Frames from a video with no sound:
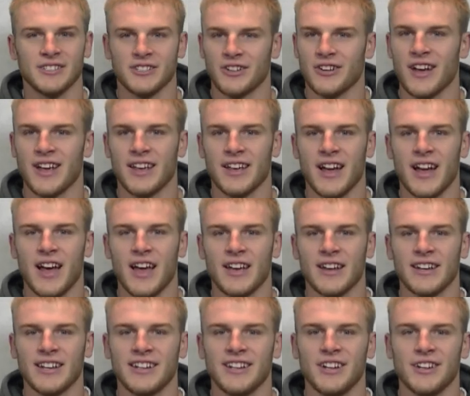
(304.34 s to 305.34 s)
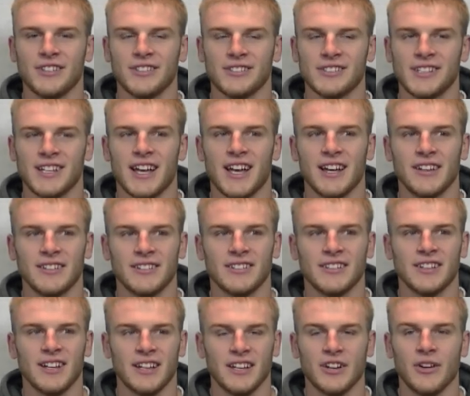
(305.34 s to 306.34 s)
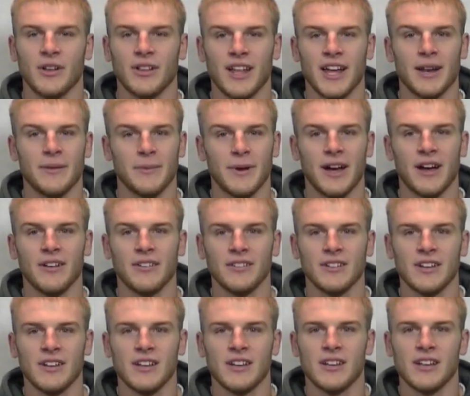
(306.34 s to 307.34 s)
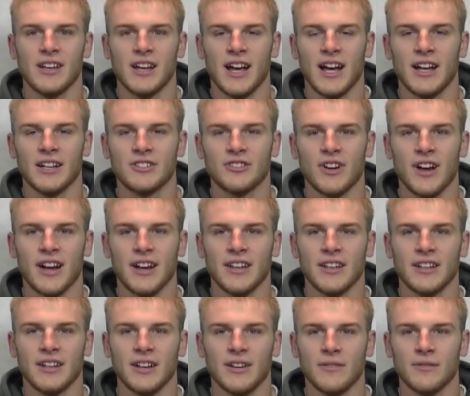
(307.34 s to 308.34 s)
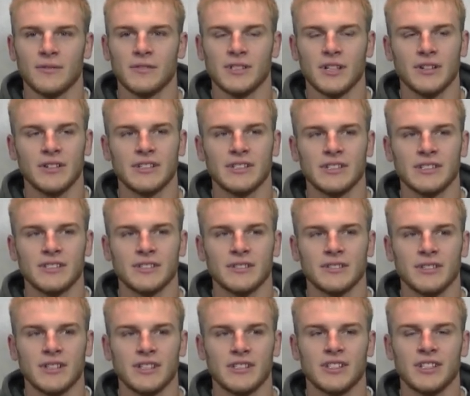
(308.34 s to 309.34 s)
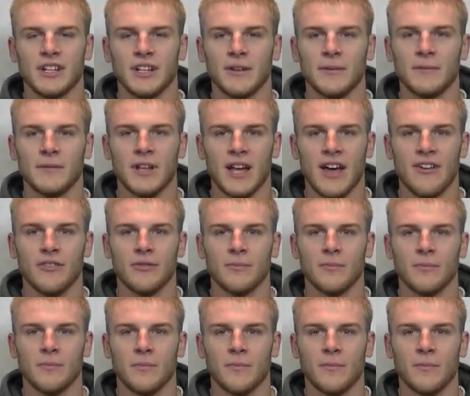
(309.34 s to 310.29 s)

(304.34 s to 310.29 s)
He's a great guy, and he knows a lot about training. So it's good to have him.